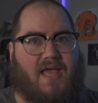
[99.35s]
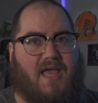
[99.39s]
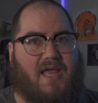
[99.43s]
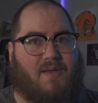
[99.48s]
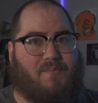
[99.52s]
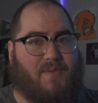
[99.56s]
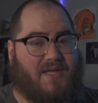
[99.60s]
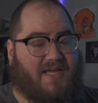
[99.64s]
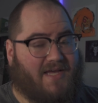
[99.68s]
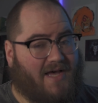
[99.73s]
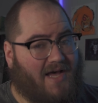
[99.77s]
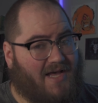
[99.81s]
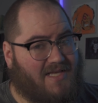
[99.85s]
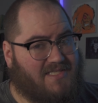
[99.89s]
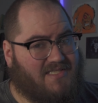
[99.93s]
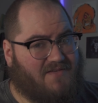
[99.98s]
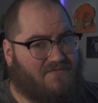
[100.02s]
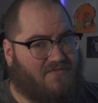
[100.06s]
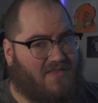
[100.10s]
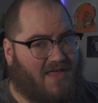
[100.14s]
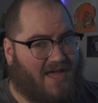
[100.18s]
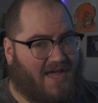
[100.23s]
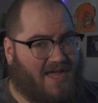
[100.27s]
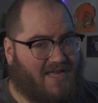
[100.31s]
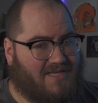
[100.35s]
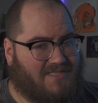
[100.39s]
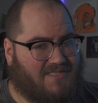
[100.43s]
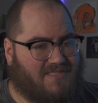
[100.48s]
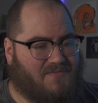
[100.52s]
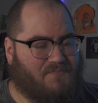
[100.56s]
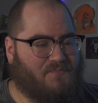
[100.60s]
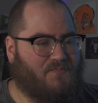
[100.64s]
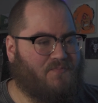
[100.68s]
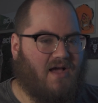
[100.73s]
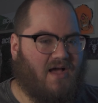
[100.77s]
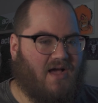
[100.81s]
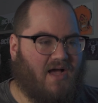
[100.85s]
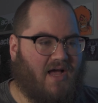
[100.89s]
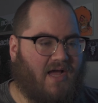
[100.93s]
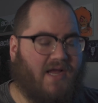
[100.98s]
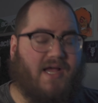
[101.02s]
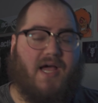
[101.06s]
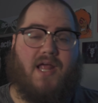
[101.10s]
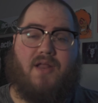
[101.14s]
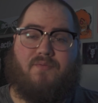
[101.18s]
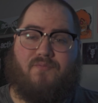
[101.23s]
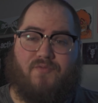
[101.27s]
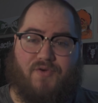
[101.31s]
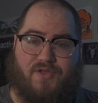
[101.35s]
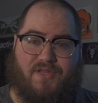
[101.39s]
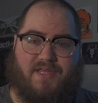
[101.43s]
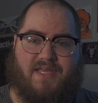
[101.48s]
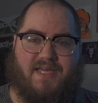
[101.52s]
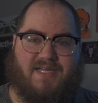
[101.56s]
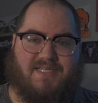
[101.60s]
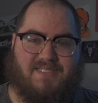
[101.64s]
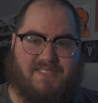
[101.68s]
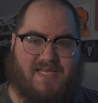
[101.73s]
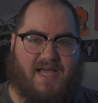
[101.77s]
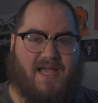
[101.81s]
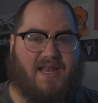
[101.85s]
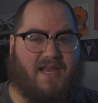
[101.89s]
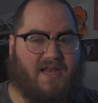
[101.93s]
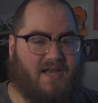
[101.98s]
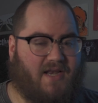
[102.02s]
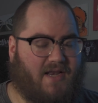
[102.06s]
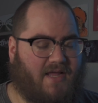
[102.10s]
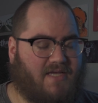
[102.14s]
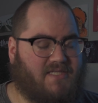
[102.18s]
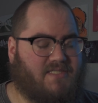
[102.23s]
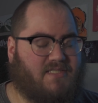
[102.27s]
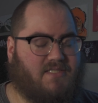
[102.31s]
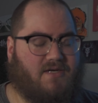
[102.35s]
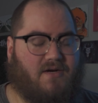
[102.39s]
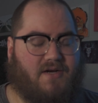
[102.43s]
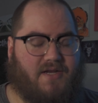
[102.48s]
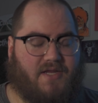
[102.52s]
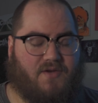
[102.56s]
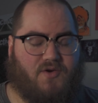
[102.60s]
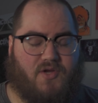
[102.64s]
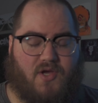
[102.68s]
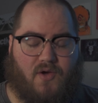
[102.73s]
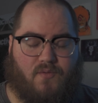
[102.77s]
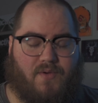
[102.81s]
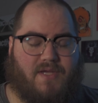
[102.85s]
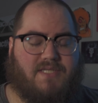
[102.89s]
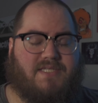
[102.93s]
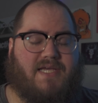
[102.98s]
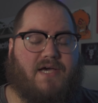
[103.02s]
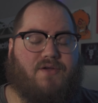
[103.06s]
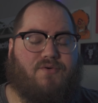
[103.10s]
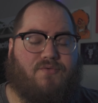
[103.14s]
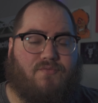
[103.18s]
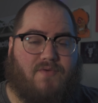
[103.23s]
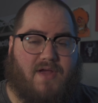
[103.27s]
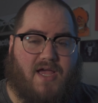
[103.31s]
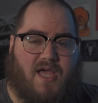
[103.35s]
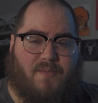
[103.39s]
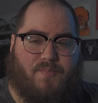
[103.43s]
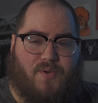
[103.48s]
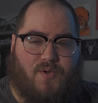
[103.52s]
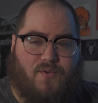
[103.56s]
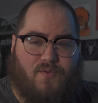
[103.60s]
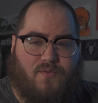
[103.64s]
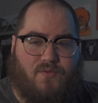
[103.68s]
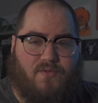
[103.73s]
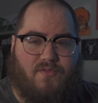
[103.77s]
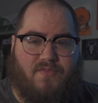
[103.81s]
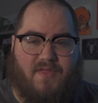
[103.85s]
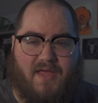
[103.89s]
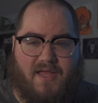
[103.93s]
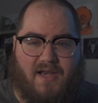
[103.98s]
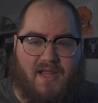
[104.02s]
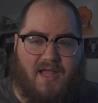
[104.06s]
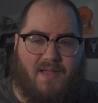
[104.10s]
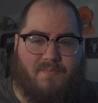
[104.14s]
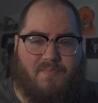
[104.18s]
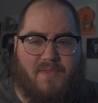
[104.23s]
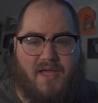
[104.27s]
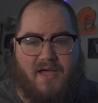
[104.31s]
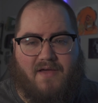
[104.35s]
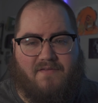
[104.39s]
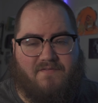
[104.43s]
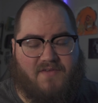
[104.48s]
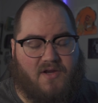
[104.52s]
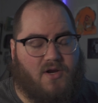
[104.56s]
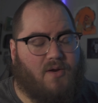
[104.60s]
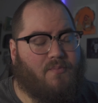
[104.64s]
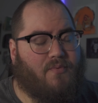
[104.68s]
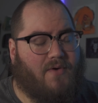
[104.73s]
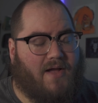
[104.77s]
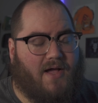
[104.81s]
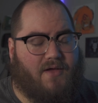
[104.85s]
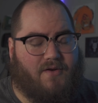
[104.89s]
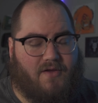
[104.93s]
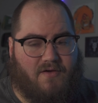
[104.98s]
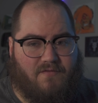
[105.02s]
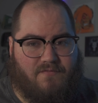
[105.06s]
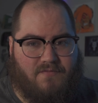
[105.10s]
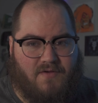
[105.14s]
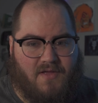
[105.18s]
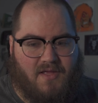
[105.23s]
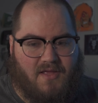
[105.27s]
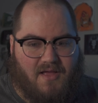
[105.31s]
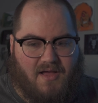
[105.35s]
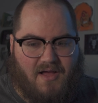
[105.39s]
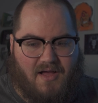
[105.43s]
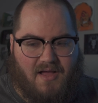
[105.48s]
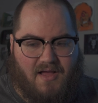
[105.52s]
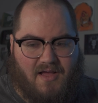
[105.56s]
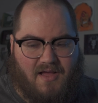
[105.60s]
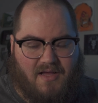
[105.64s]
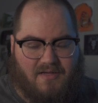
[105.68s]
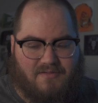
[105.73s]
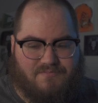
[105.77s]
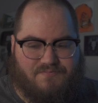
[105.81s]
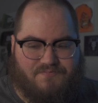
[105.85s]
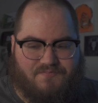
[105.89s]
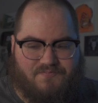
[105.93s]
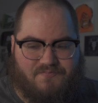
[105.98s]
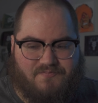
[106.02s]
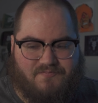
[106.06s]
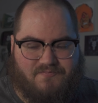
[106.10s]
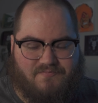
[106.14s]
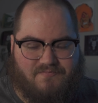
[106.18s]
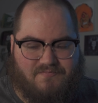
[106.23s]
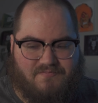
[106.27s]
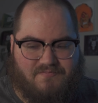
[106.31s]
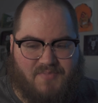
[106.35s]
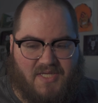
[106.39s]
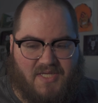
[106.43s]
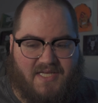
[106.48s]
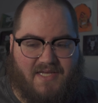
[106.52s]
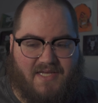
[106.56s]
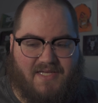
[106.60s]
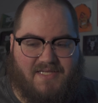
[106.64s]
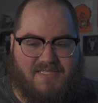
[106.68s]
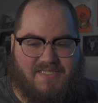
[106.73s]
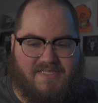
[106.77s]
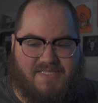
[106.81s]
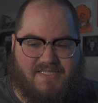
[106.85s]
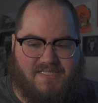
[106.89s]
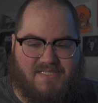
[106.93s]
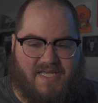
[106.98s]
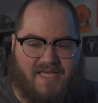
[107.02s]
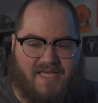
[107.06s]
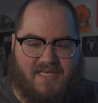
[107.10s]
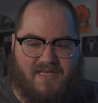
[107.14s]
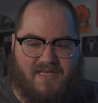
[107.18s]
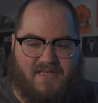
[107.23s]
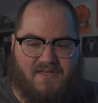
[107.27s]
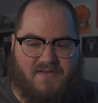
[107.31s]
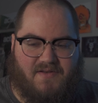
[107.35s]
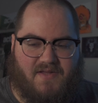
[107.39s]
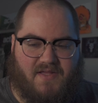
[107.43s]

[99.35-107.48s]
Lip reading: And because of that, I got really excited, and I started going down a rabbit hole that I'm not very proud of. Because a